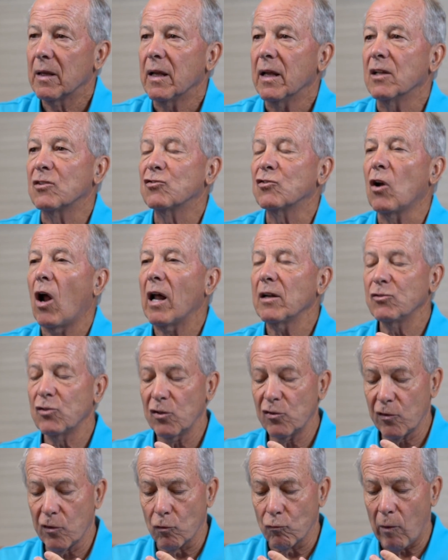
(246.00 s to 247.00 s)
It's not
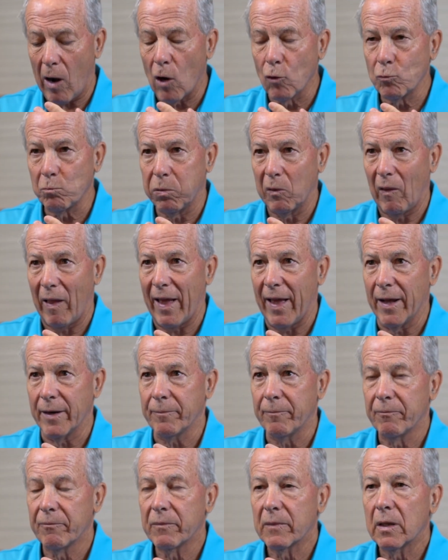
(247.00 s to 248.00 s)
just the route
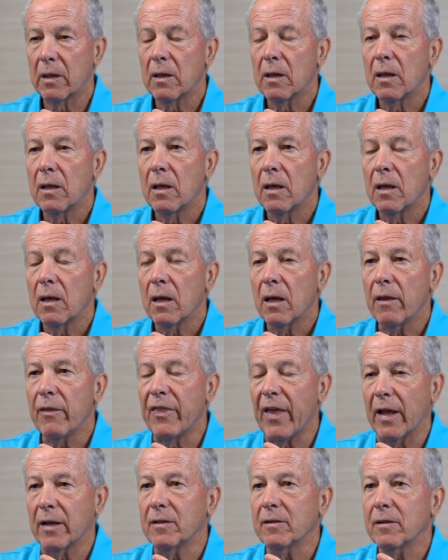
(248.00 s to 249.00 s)
plan
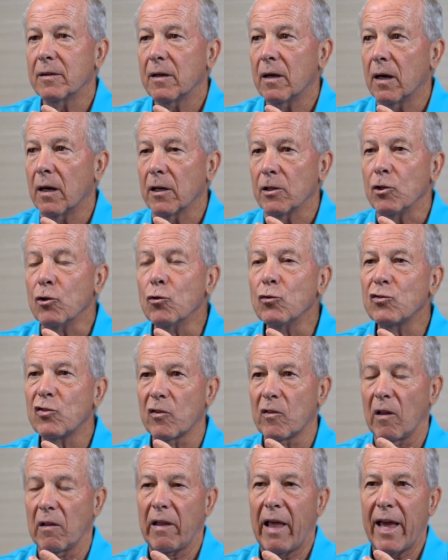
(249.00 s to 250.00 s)
that
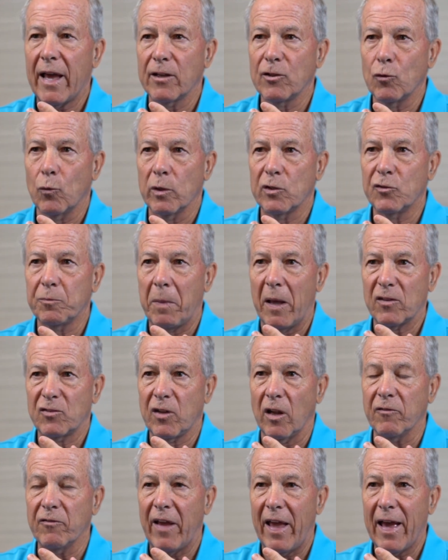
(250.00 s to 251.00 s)
uses the land to its
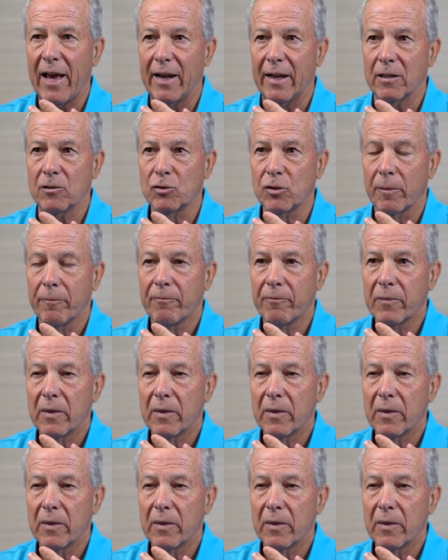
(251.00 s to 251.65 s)
best advantage.